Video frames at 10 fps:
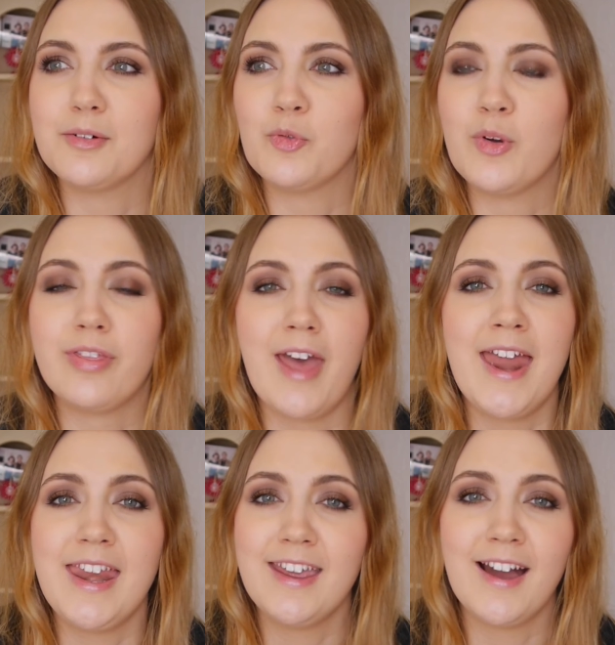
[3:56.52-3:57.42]
with
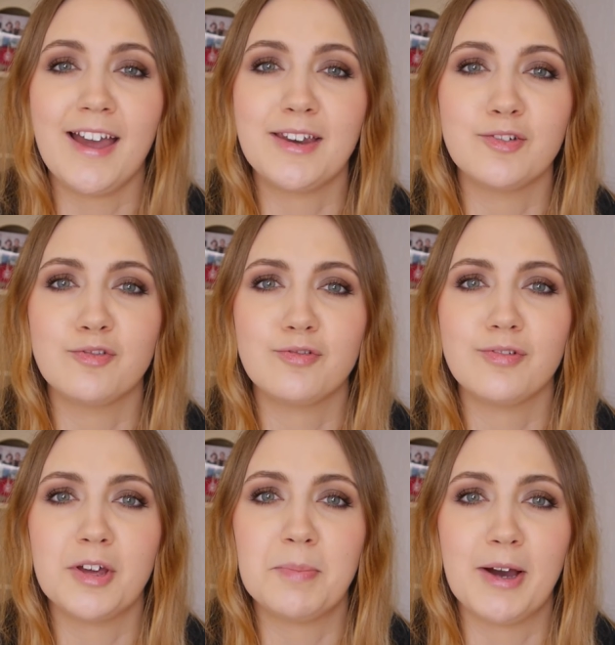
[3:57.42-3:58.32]
any kind of
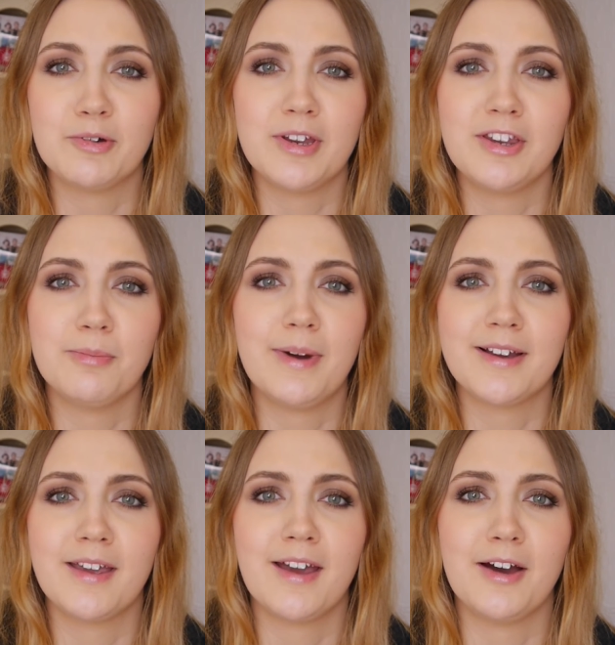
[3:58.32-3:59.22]
amount in your
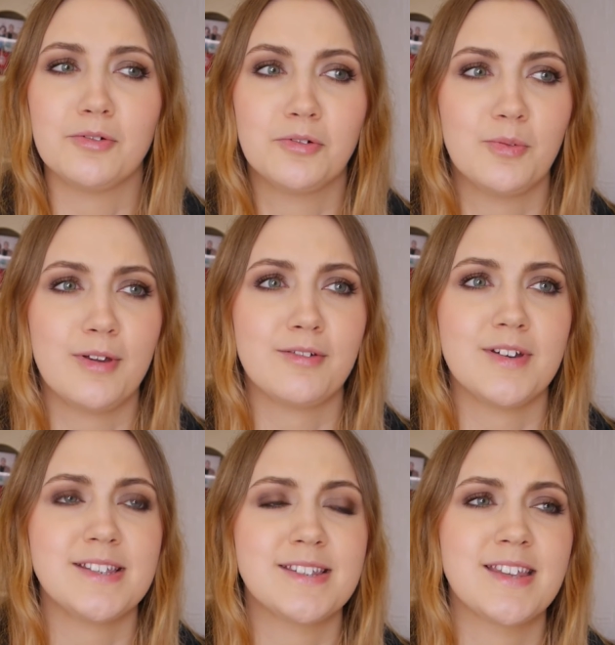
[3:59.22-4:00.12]
bank account, whether
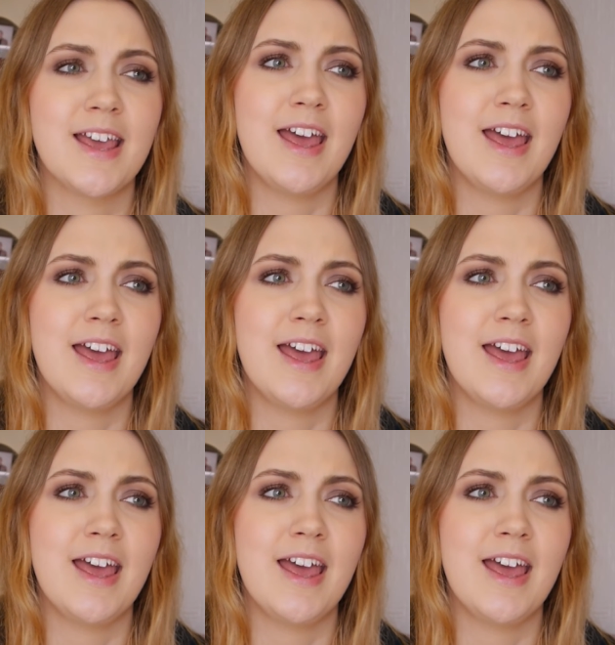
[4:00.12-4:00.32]
it's